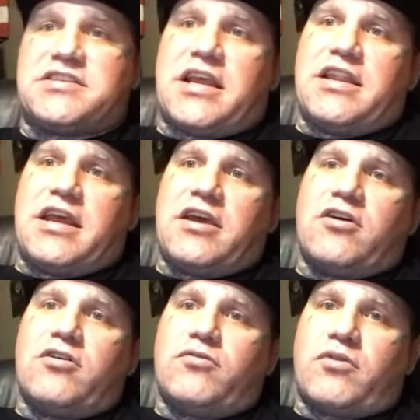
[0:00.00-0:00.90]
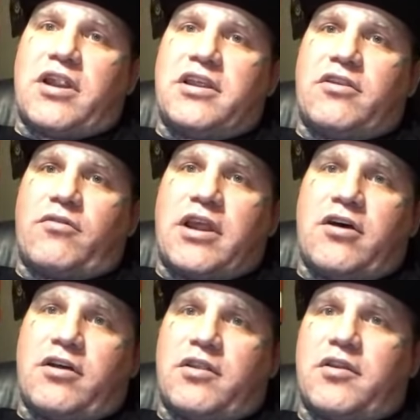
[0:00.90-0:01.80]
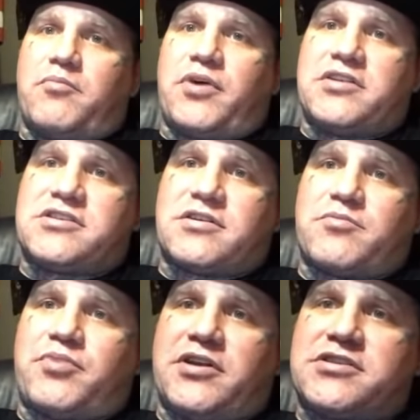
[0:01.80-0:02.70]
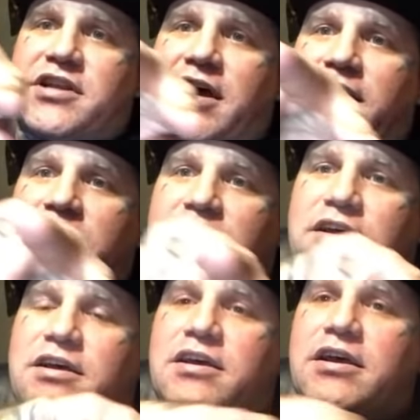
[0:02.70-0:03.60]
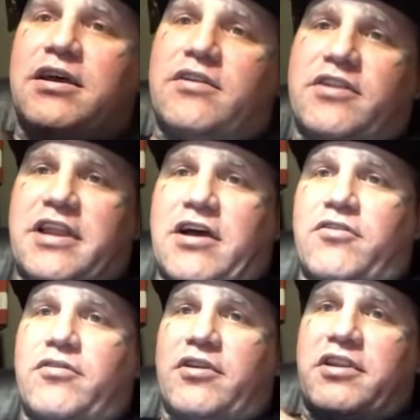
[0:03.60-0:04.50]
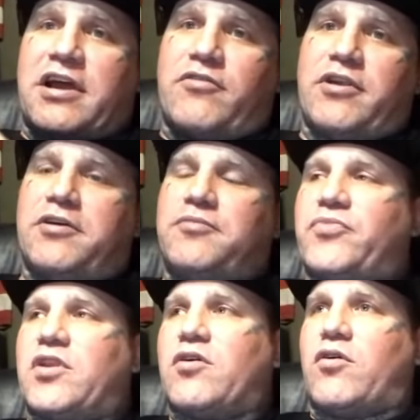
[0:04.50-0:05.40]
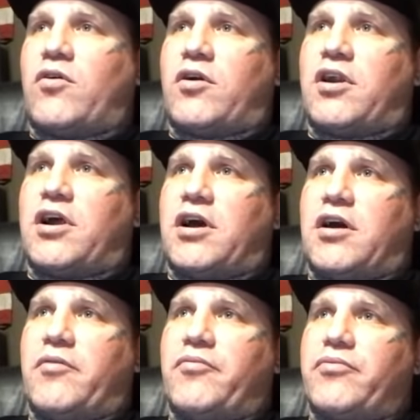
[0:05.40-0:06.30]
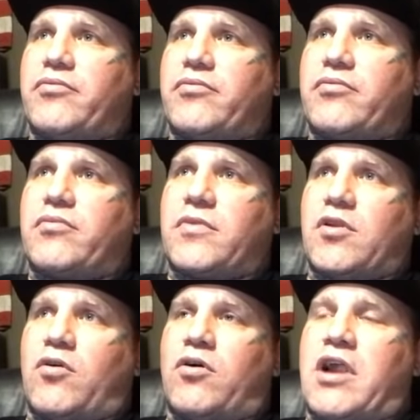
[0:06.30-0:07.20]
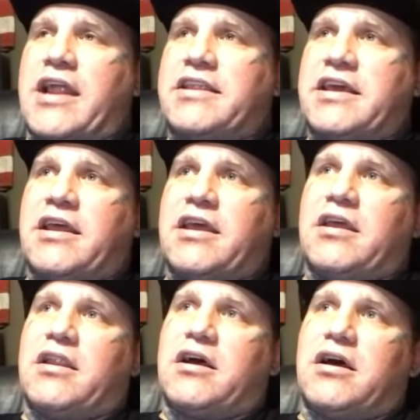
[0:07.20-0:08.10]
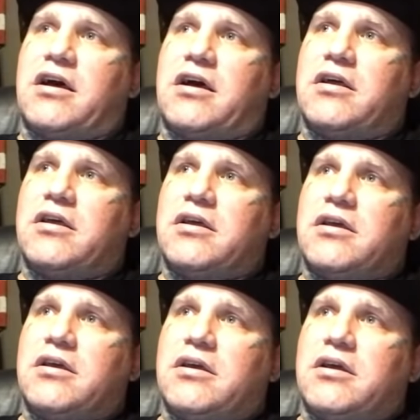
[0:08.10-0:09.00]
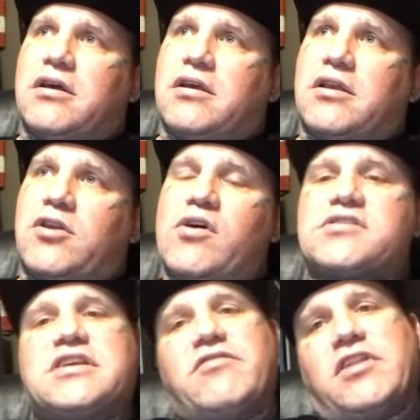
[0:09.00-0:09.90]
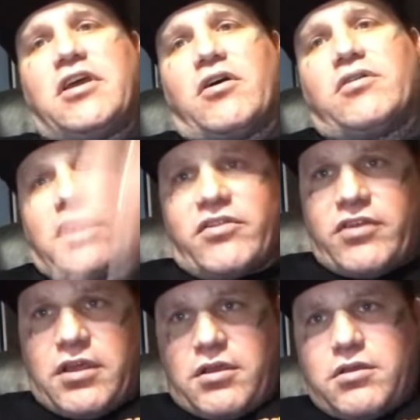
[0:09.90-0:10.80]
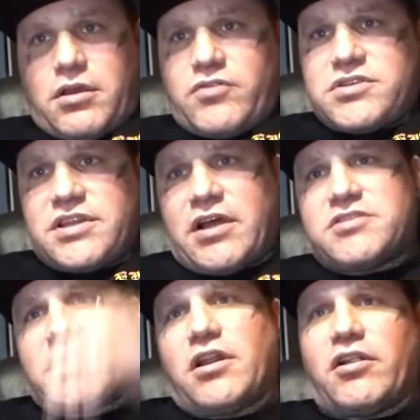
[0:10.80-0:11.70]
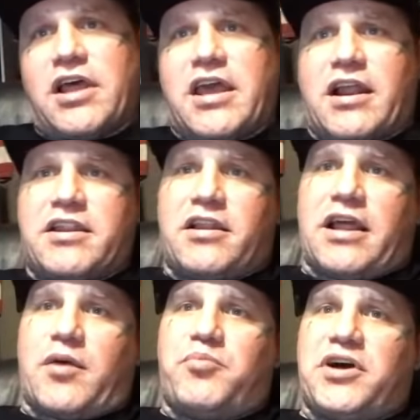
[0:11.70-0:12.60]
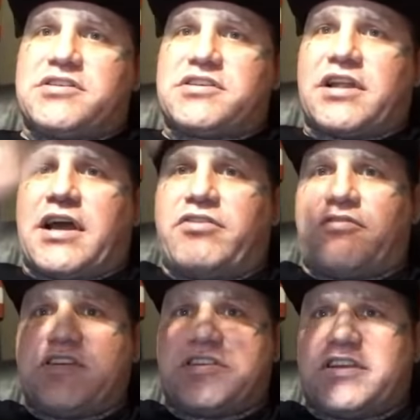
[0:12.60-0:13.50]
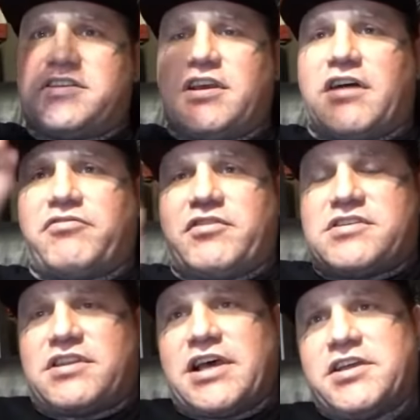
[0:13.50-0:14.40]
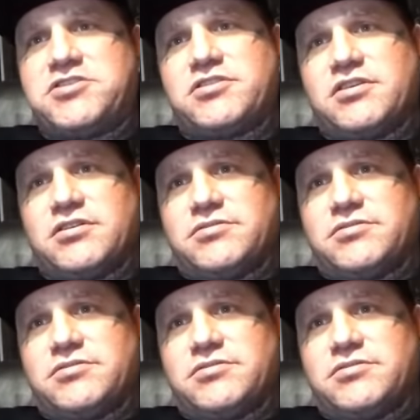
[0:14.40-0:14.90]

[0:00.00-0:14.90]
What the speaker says: San Diego, where I did the rail and then Pud slided the down rail, or I did it in USD video. I think I was in downtown LA and I did like a Pud slide 360 off of this ledge.